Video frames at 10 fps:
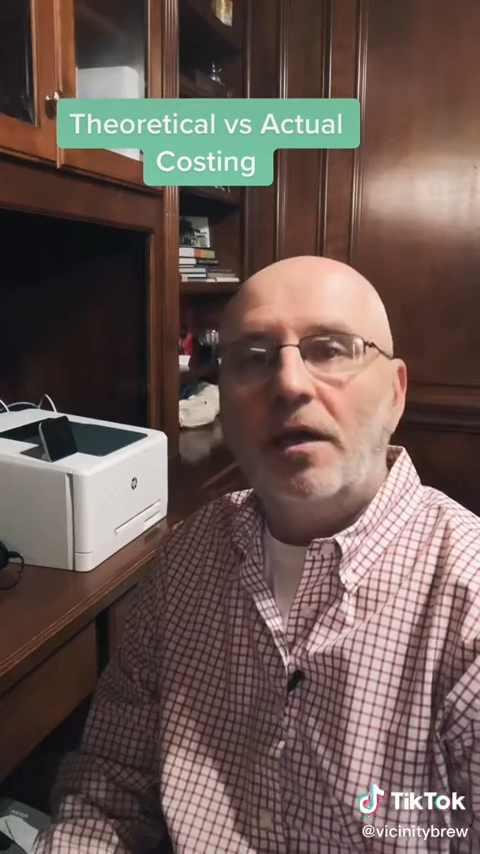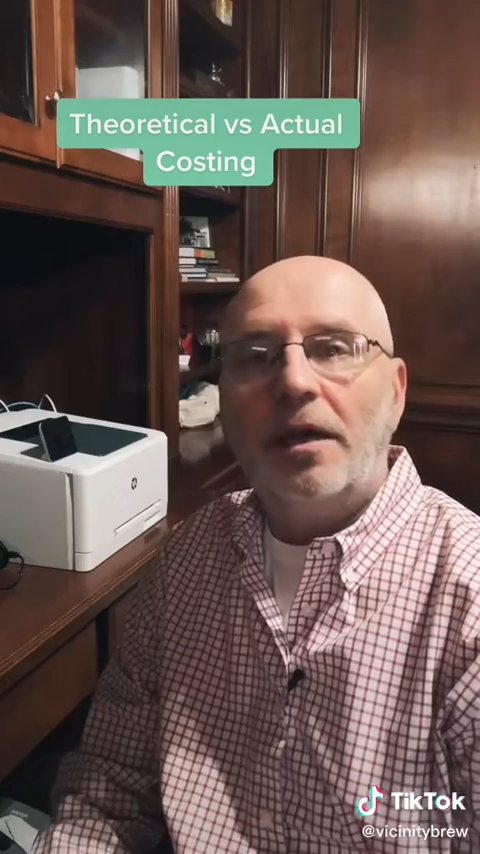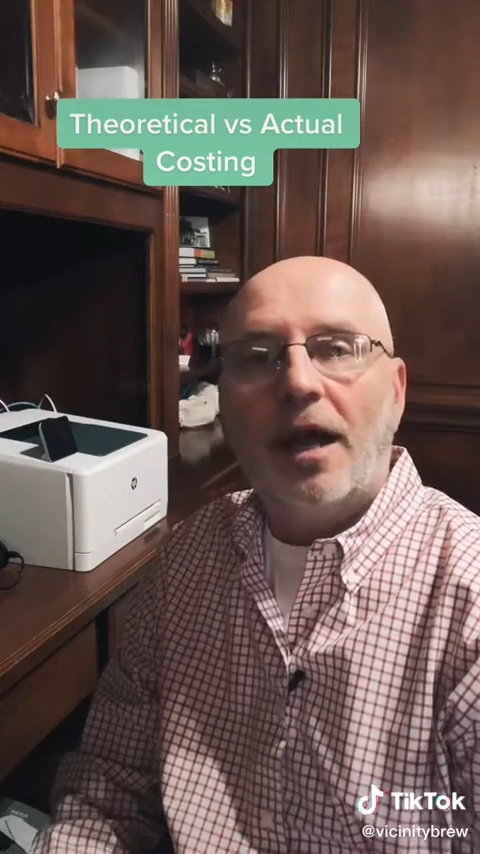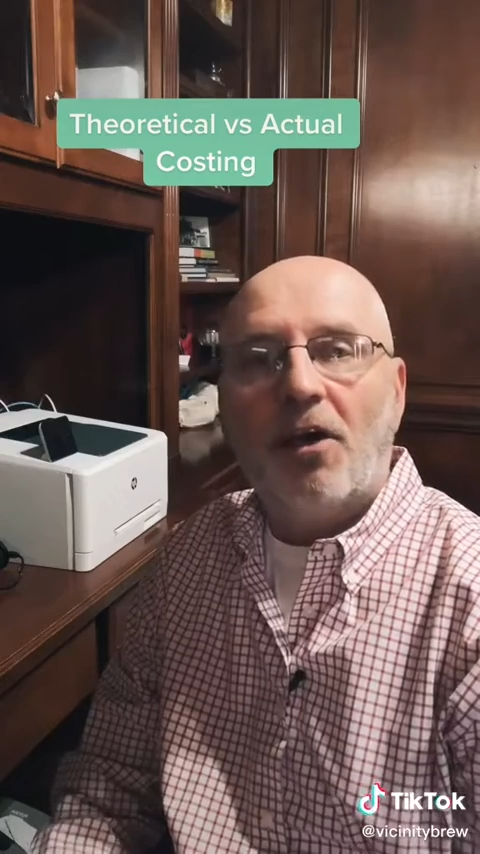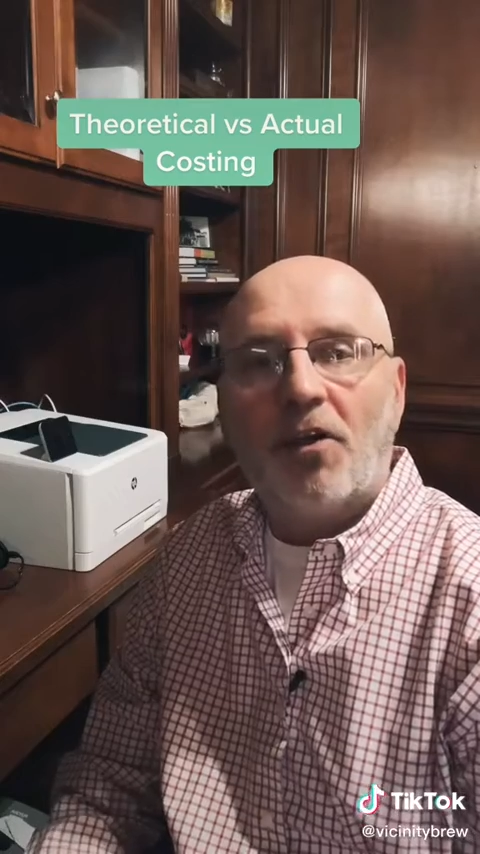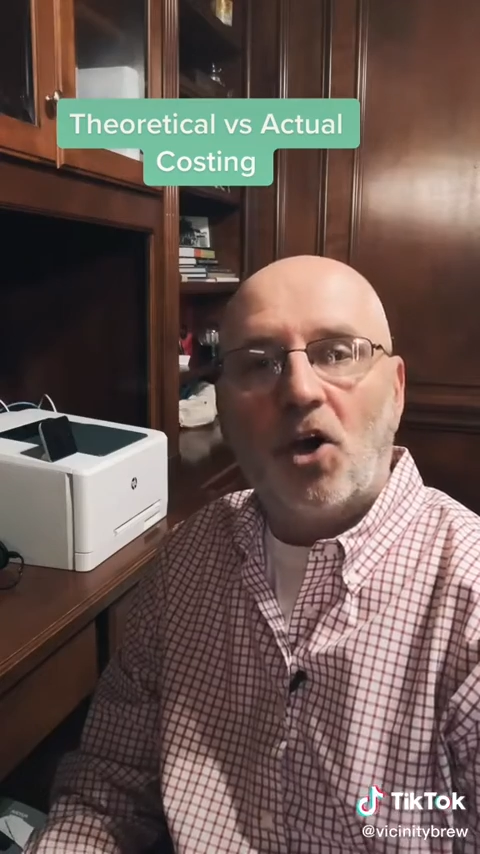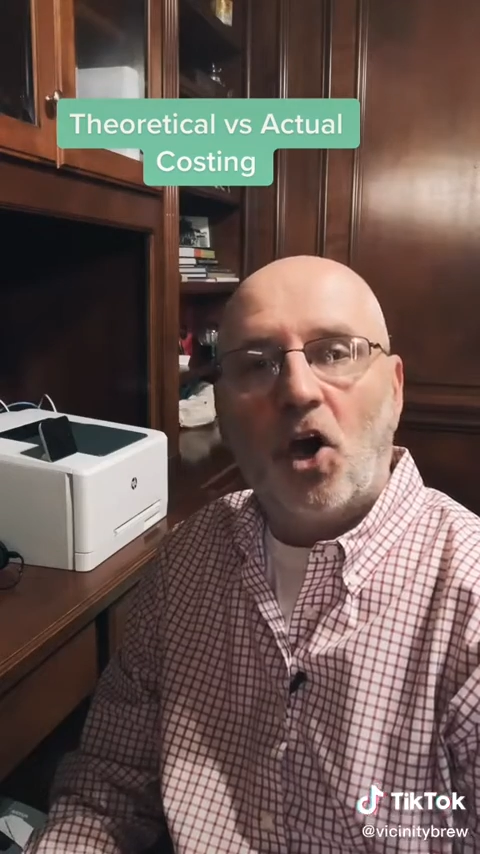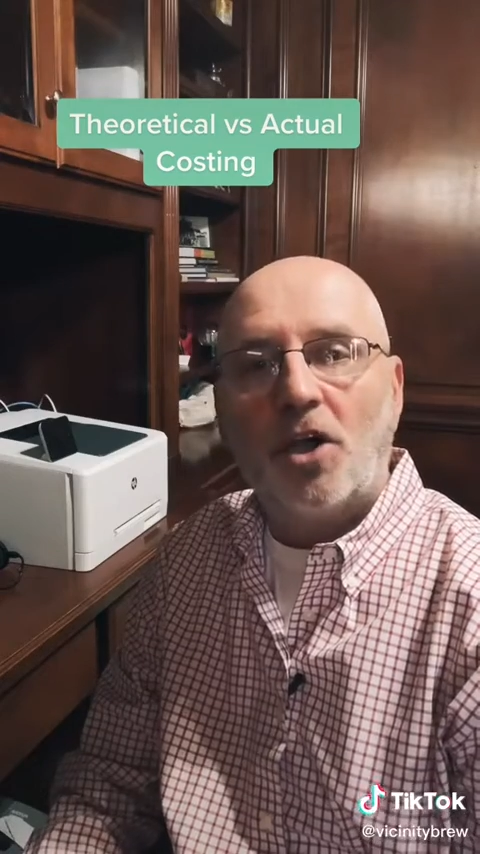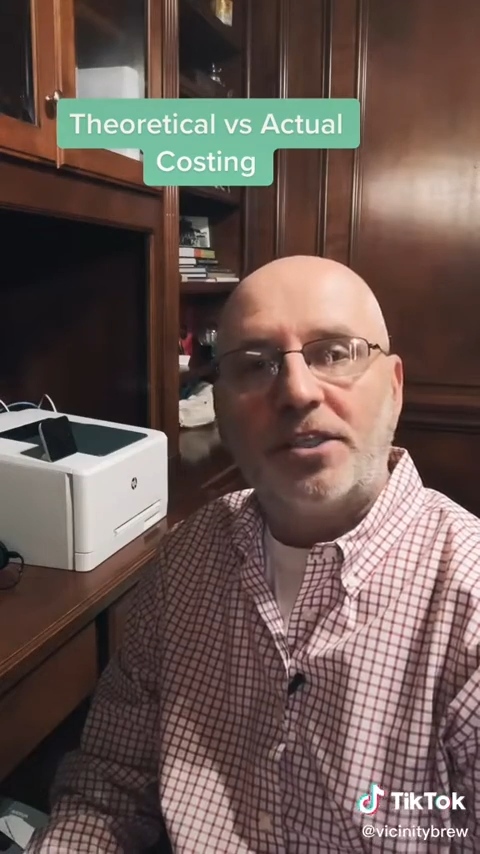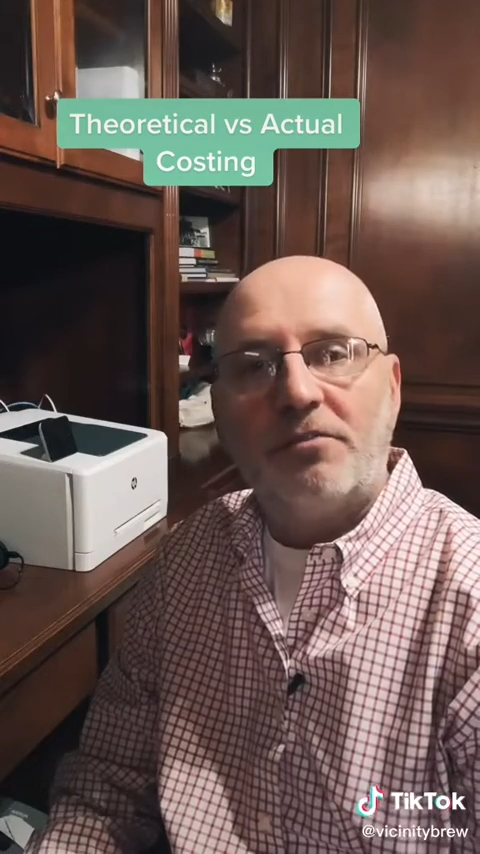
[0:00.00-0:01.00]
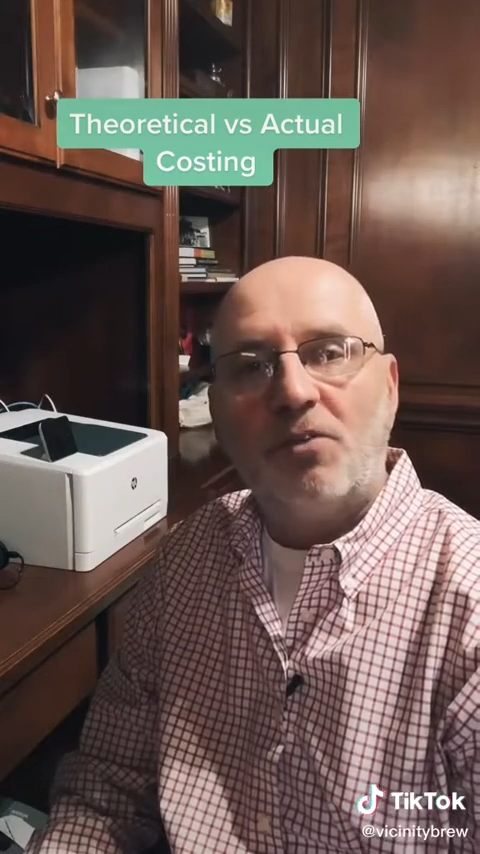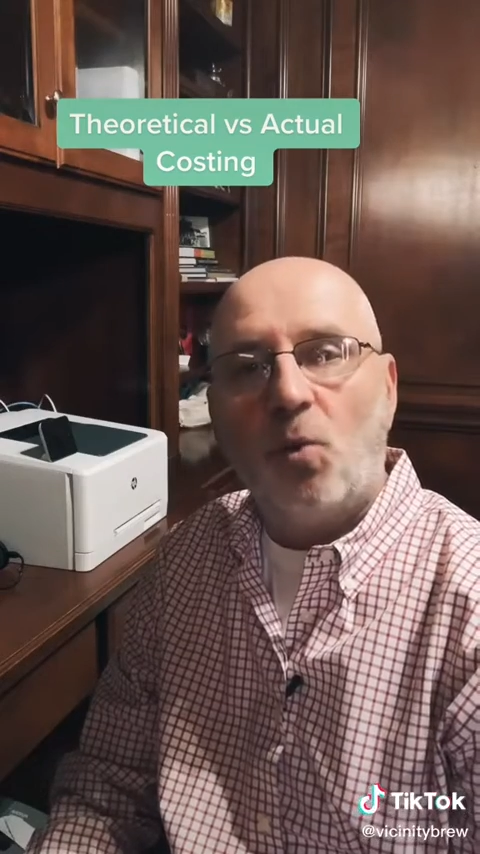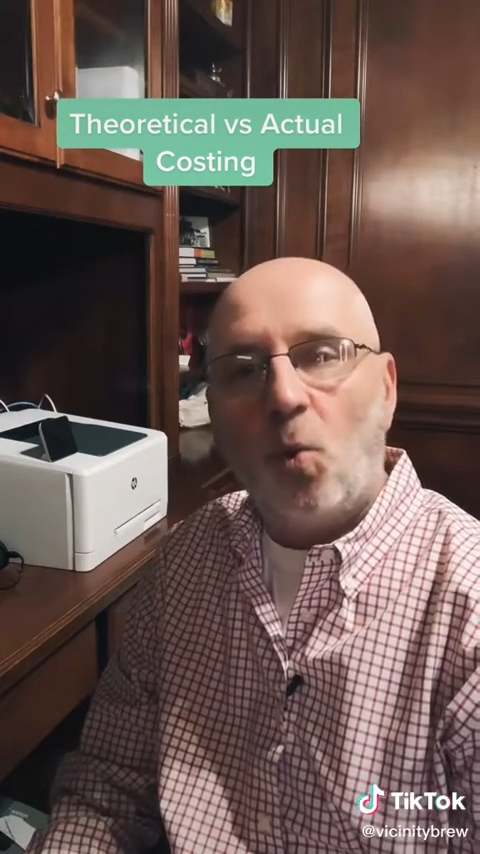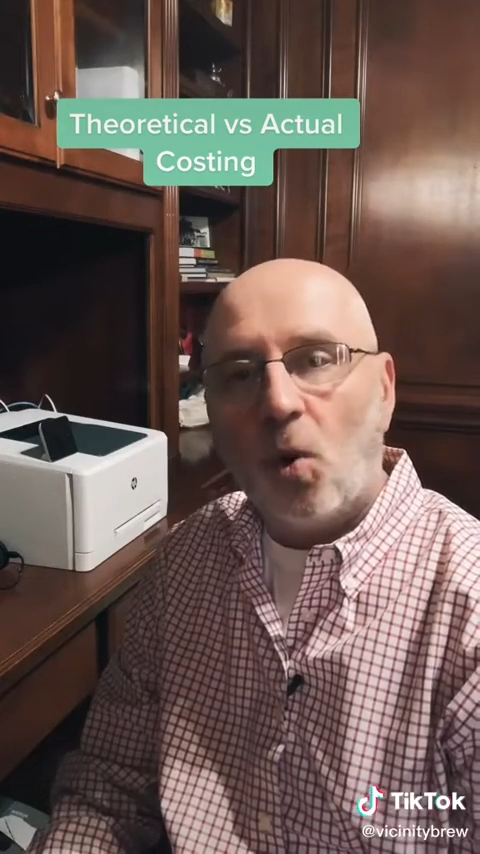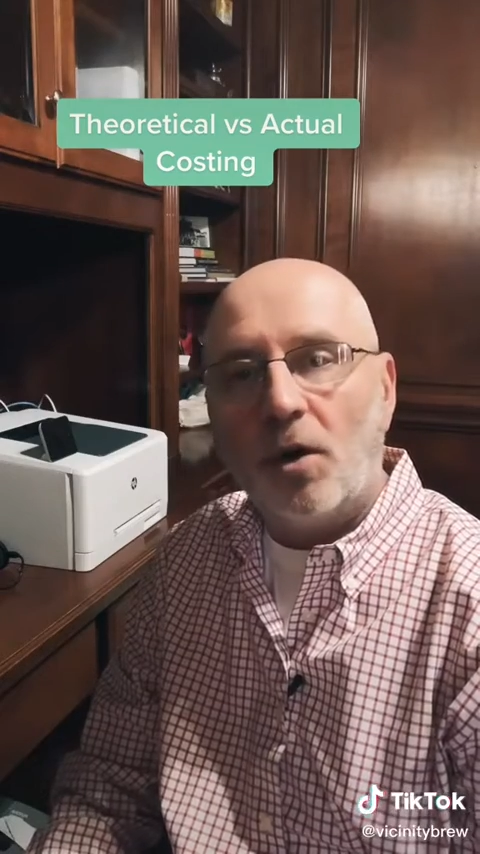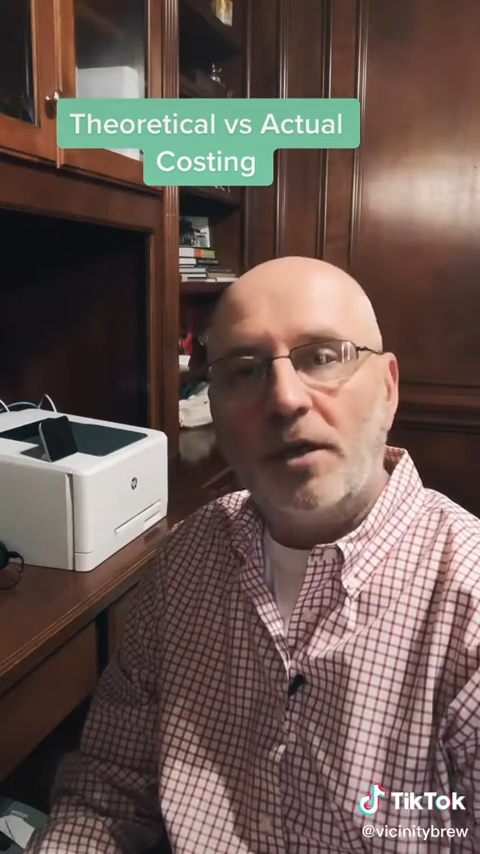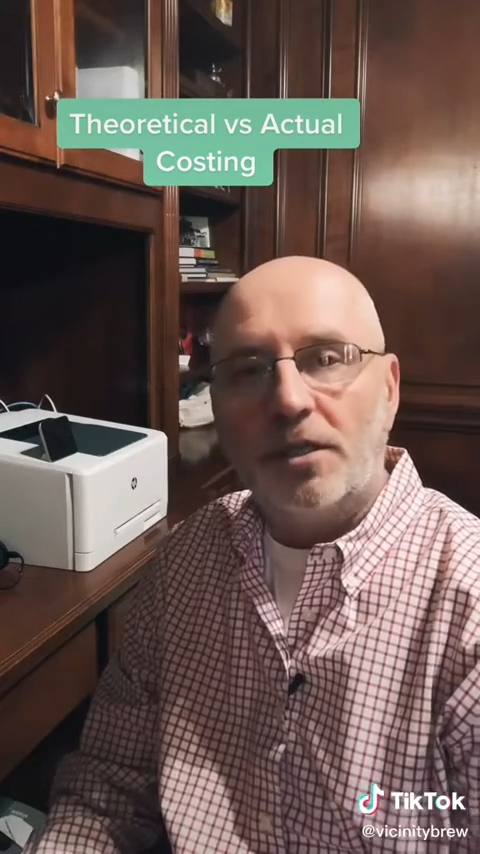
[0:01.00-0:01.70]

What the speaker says: Now the cost of the wort